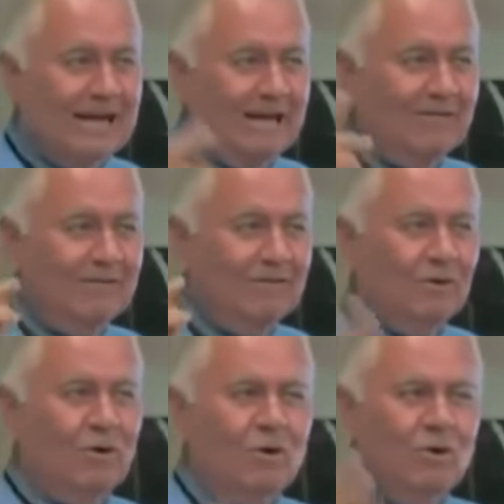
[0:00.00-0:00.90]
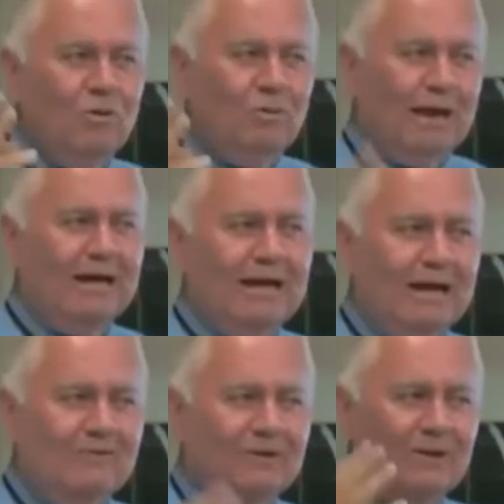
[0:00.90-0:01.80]
and there's no
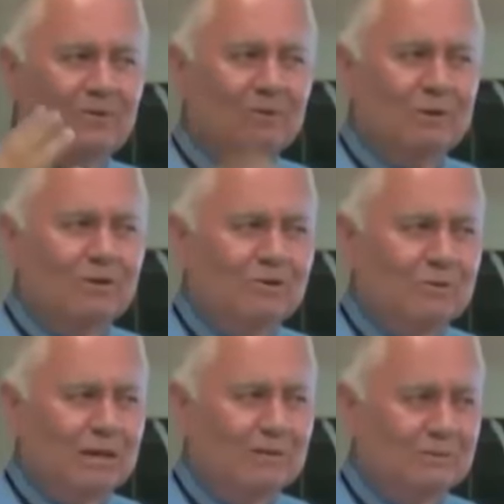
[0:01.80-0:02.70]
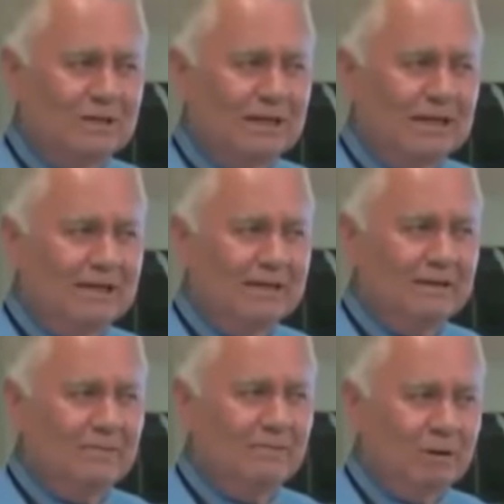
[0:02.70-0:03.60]
magnetic field produced by the machine
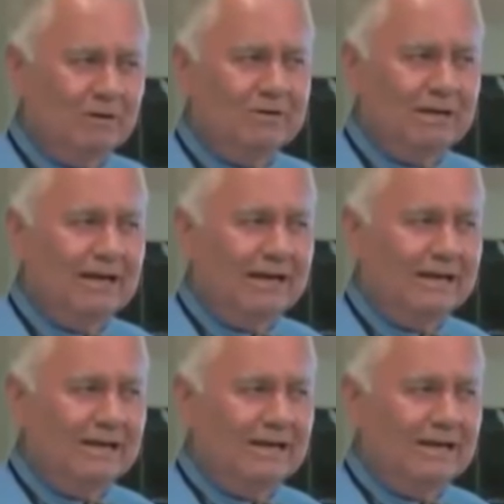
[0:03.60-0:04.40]
per se.